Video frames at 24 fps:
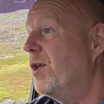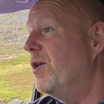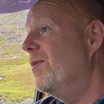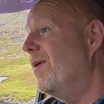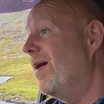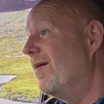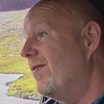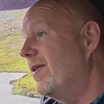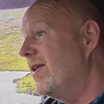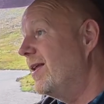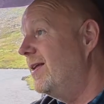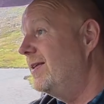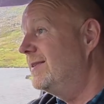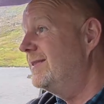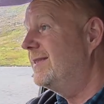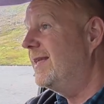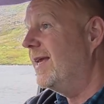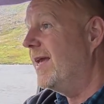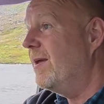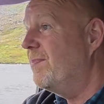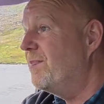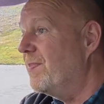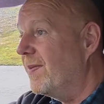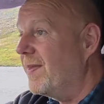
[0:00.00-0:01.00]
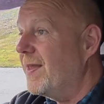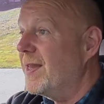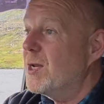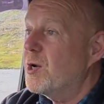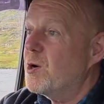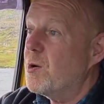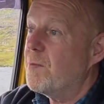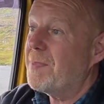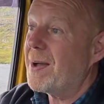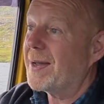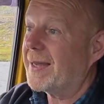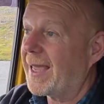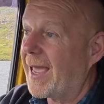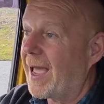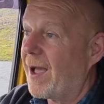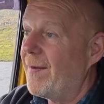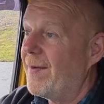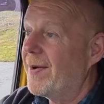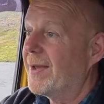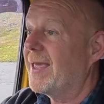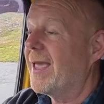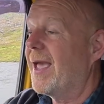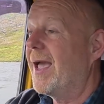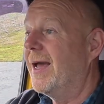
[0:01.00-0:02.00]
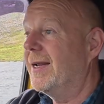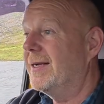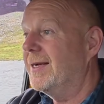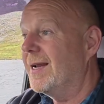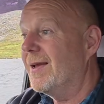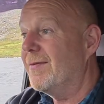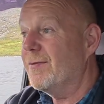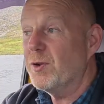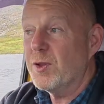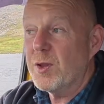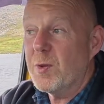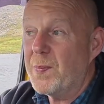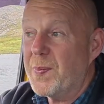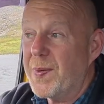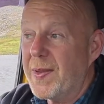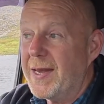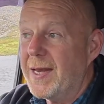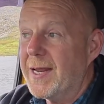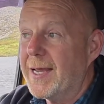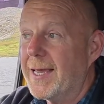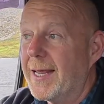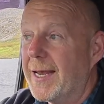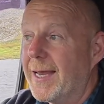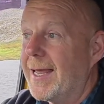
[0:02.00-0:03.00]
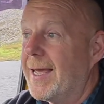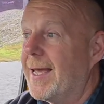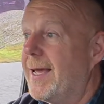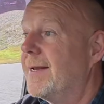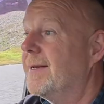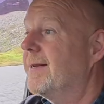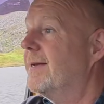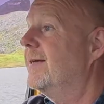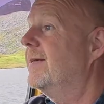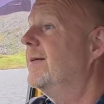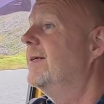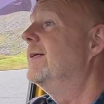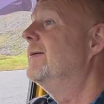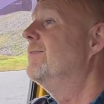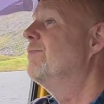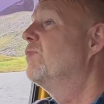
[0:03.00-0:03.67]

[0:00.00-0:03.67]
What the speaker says: you have a little dip and then you come back out again and have another pina colada.